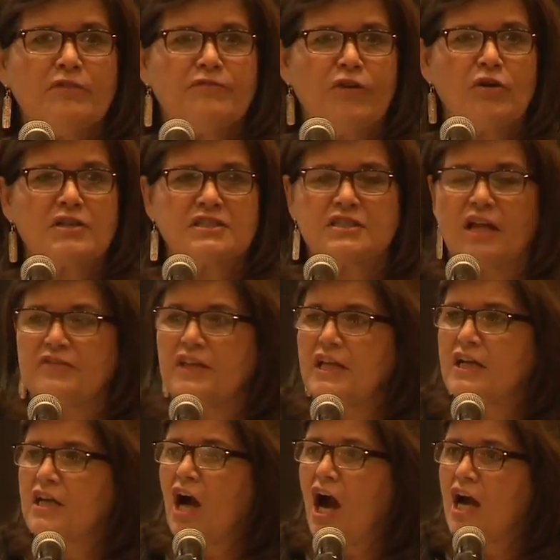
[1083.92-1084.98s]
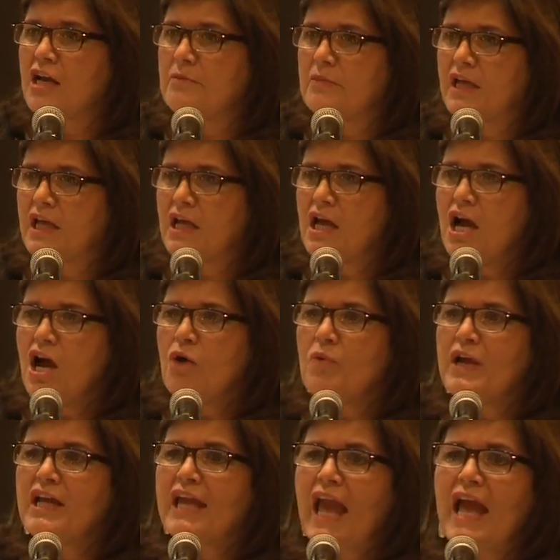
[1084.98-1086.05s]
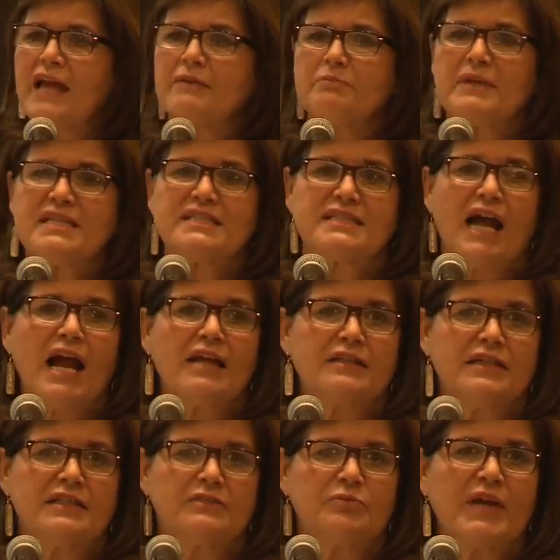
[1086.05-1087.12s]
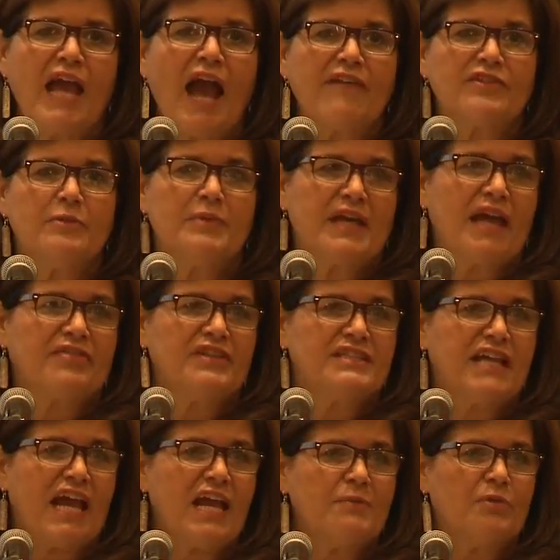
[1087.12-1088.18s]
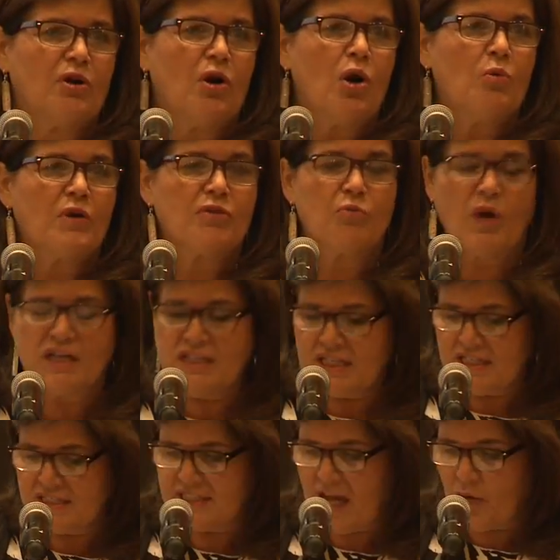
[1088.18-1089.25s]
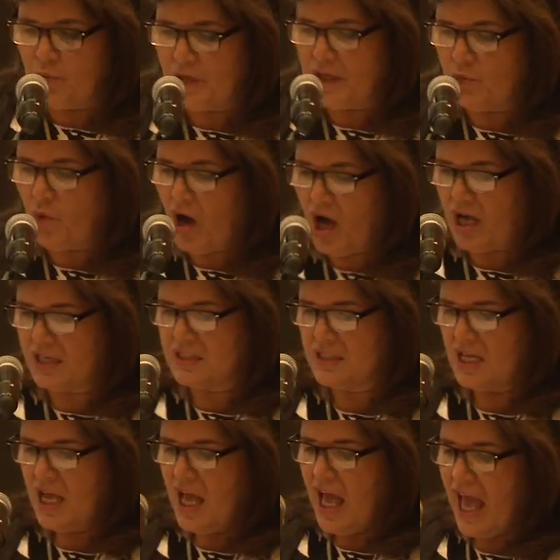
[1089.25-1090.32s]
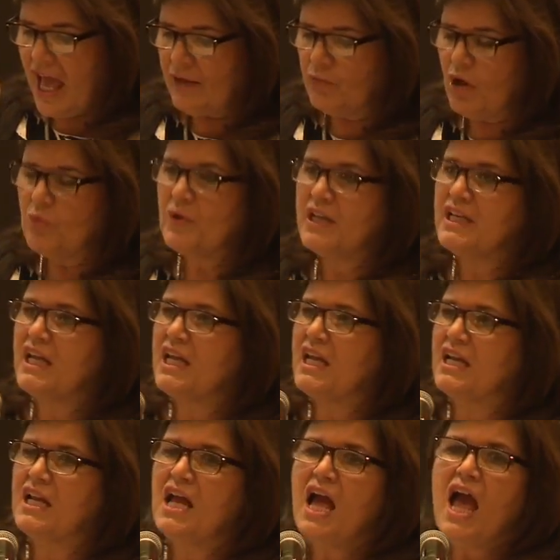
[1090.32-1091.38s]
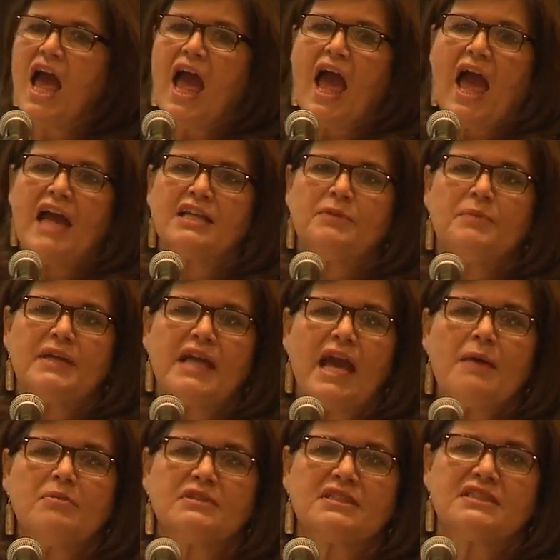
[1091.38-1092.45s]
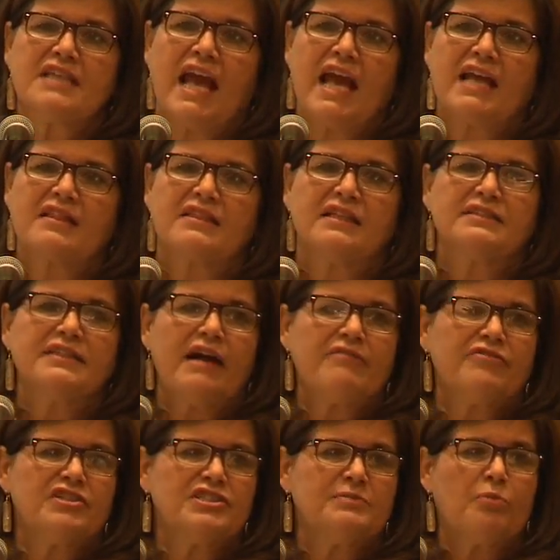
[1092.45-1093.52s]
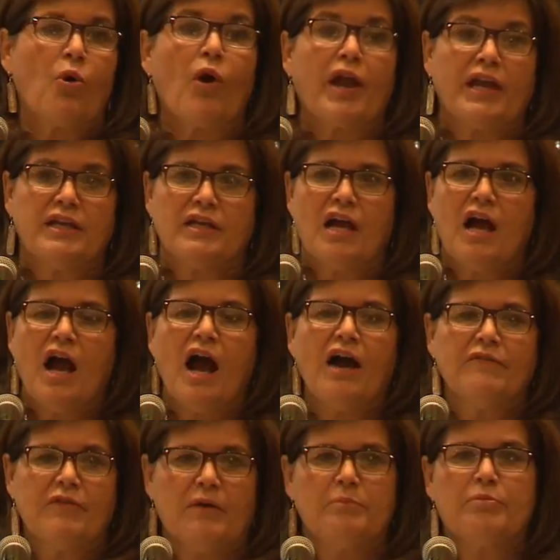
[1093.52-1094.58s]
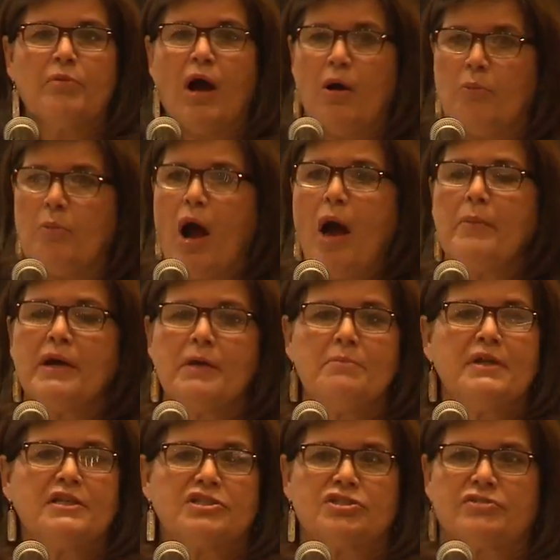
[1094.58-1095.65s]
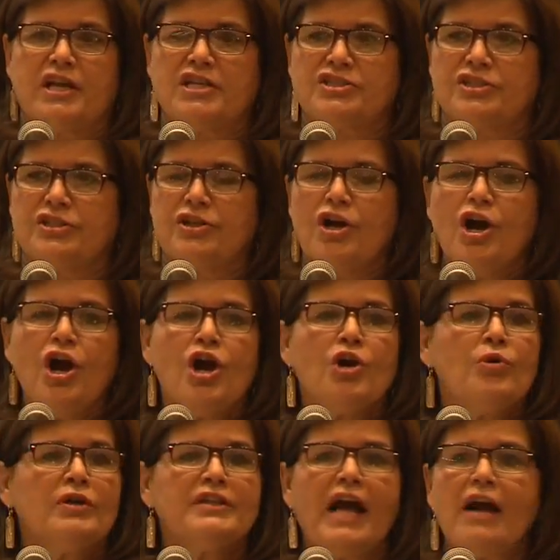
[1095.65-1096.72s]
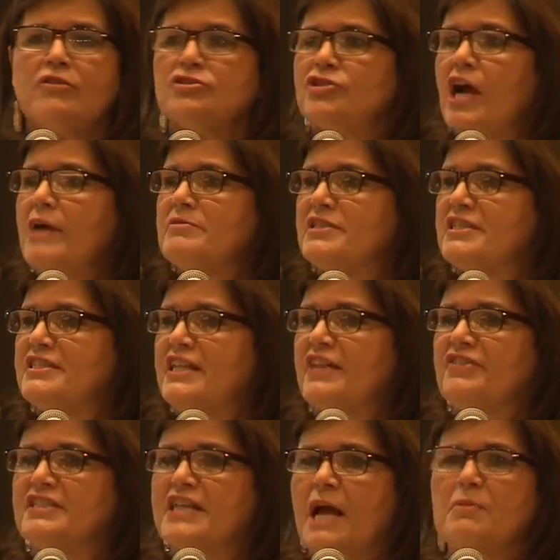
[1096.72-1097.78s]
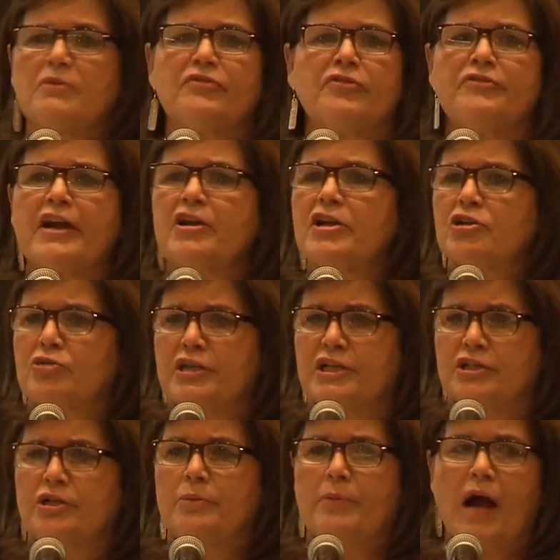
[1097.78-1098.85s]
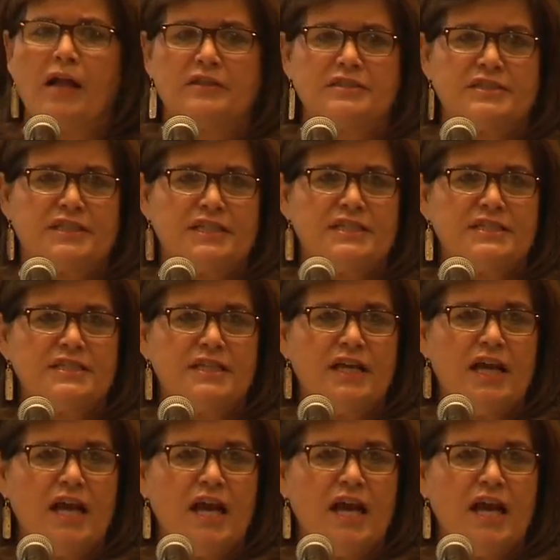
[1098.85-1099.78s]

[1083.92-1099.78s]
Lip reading: are focused on the economy, we can't be silent. We have to be at the table with what it is that we want and what we need. And to be able to take the leverage point of Obama administration, who allowed tribes to sit at the table for very critical policies,